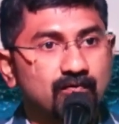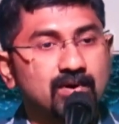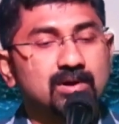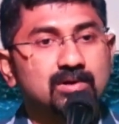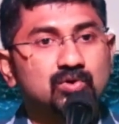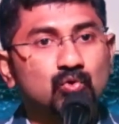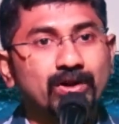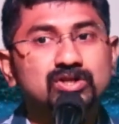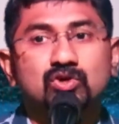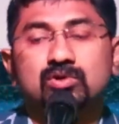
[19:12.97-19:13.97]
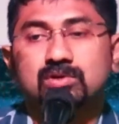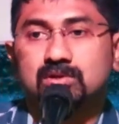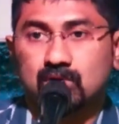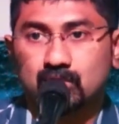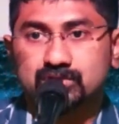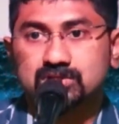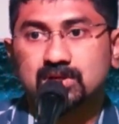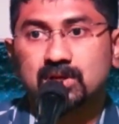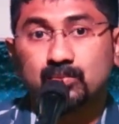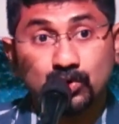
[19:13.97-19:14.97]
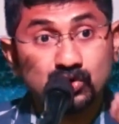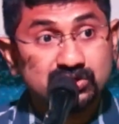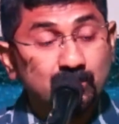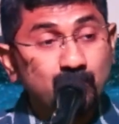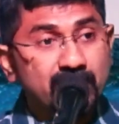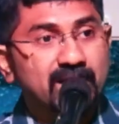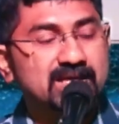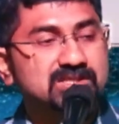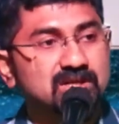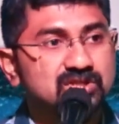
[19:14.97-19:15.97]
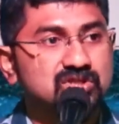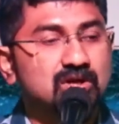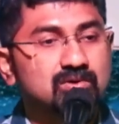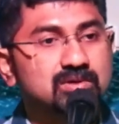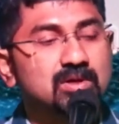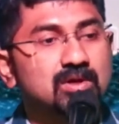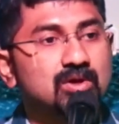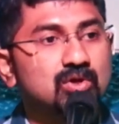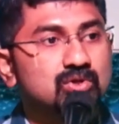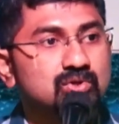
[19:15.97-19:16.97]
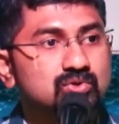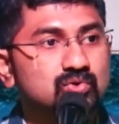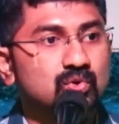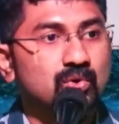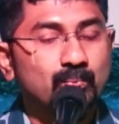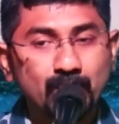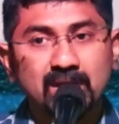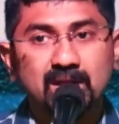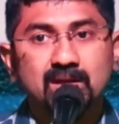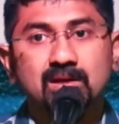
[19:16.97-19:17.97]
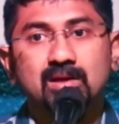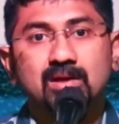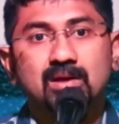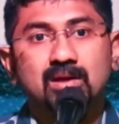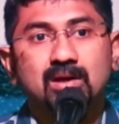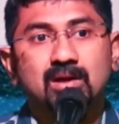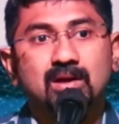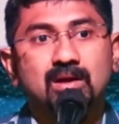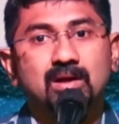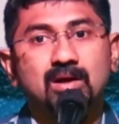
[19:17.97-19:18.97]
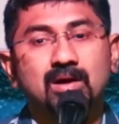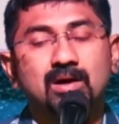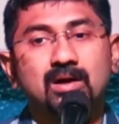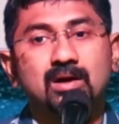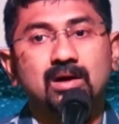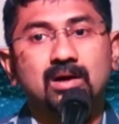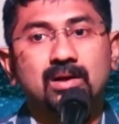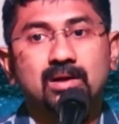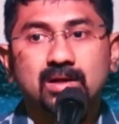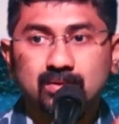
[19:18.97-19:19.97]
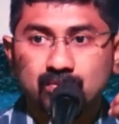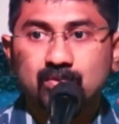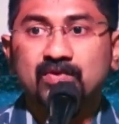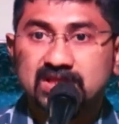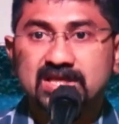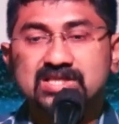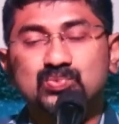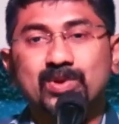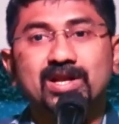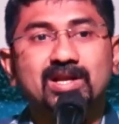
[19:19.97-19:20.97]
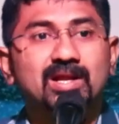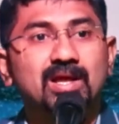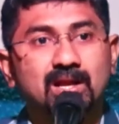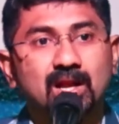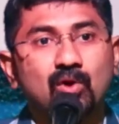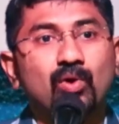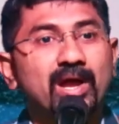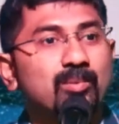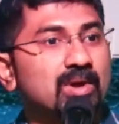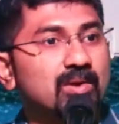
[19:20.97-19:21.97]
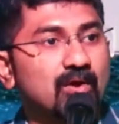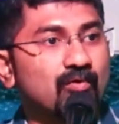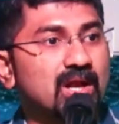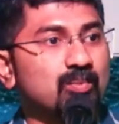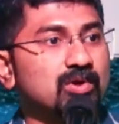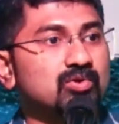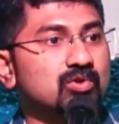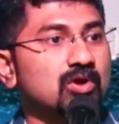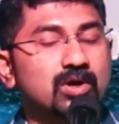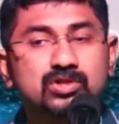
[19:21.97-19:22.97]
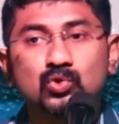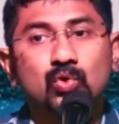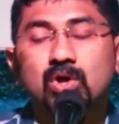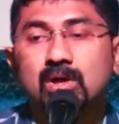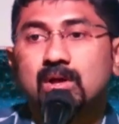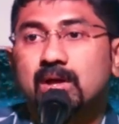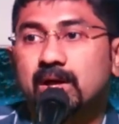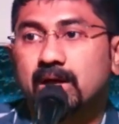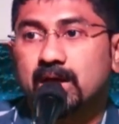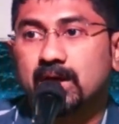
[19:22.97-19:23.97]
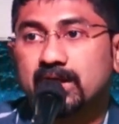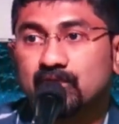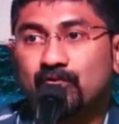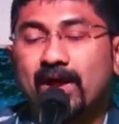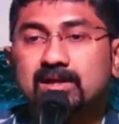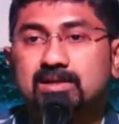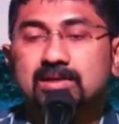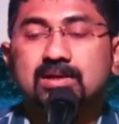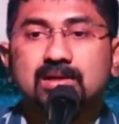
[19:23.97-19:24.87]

world to reach out the lost because somebody has reached out to me uh, with his spirit now i am available to the lord so uh, in fact